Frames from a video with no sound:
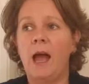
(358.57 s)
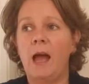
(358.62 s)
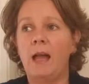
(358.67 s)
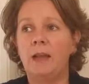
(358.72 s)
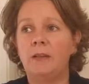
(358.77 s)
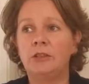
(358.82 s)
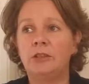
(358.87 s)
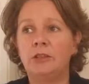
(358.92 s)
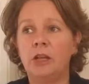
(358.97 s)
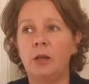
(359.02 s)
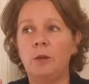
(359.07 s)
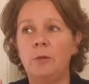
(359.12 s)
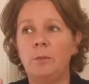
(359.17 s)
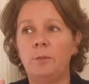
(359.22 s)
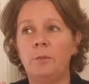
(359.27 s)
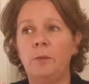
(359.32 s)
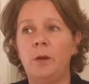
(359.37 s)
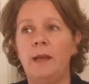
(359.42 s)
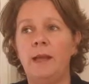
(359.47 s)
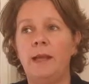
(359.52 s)
and
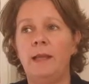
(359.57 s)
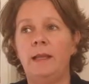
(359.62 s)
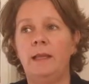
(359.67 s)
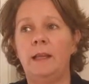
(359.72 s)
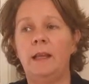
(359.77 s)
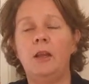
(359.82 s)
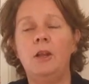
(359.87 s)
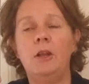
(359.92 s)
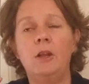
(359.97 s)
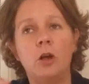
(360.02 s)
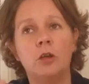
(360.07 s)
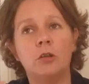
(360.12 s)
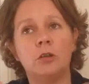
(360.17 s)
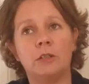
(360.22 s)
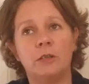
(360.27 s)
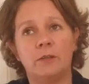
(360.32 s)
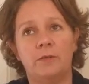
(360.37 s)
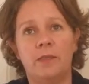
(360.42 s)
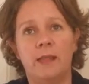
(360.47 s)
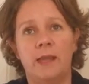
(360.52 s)
don't buy
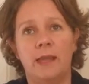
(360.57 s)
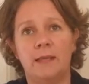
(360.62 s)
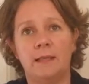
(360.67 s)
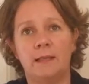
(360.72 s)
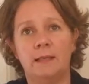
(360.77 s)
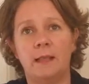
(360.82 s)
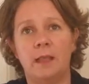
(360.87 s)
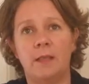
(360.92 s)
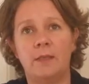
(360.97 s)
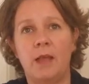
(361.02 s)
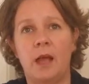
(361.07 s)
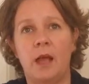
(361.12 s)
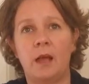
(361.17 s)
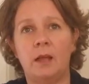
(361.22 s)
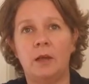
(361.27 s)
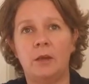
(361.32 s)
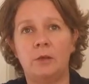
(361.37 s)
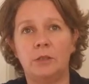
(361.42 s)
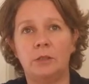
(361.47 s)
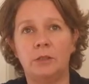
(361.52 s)
lots of things that are
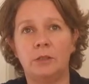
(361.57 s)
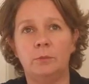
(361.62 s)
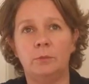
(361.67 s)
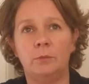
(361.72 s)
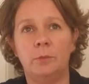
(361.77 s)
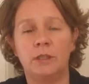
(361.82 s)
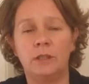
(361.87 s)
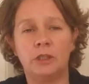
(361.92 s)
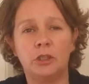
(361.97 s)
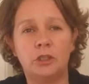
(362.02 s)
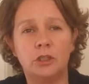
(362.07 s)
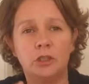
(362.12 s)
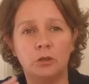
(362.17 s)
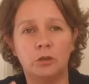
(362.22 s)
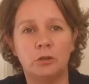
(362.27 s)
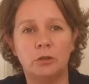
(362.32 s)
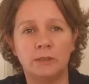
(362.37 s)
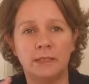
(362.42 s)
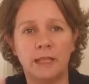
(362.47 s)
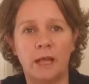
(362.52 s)
going with a
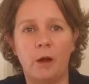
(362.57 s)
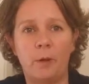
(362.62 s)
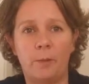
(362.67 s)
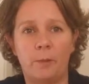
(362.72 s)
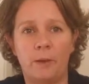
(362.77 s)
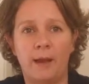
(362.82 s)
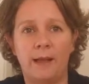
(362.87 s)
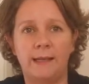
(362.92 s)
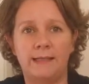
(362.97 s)
short sell by